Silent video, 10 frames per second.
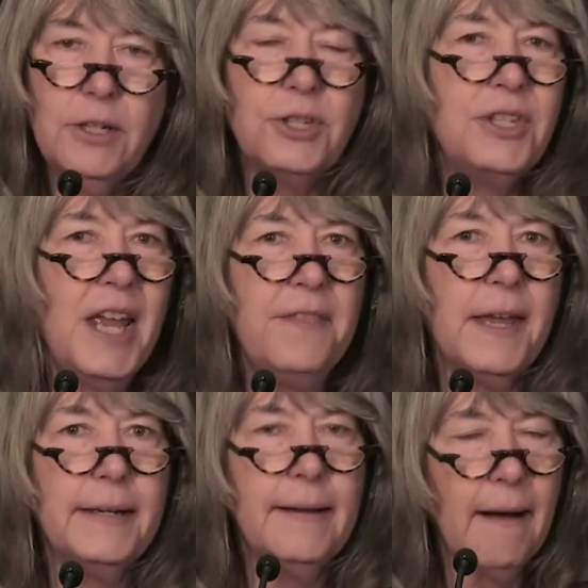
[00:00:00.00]
to say
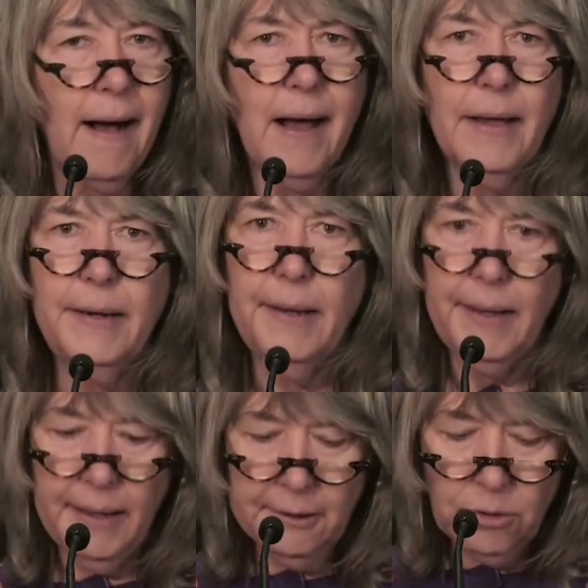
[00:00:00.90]
that God
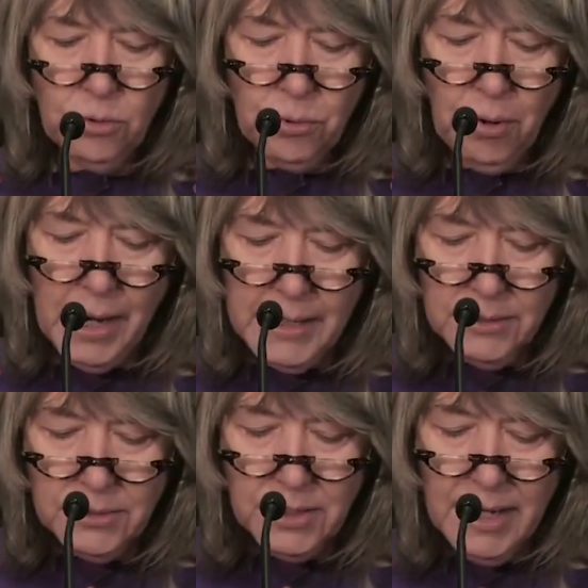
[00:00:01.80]
and
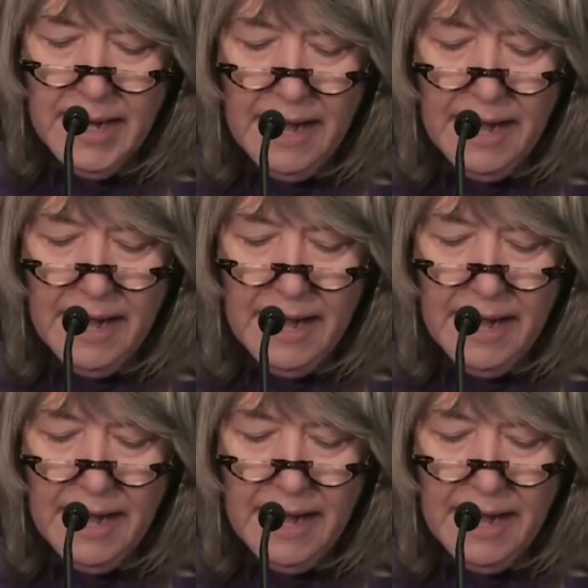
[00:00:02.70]
Christ